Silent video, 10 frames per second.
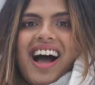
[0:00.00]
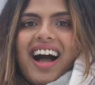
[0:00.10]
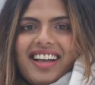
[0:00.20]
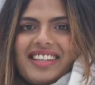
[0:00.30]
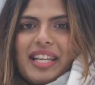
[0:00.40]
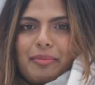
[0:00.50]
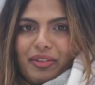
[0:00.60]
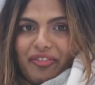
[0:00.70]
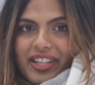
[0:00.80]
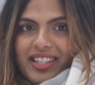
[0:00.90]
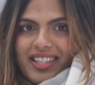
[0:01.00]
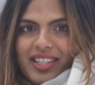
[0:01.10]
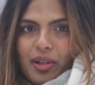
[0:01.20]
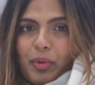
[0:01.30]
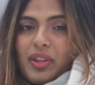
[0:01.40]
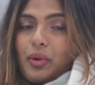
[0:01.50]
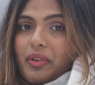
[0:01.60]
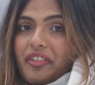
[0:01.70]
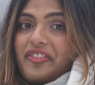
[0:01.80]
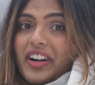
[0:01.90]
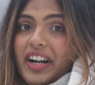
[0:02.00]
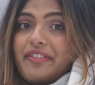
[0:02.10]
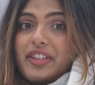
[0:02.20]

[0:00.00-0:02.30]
I came to Finland with over 5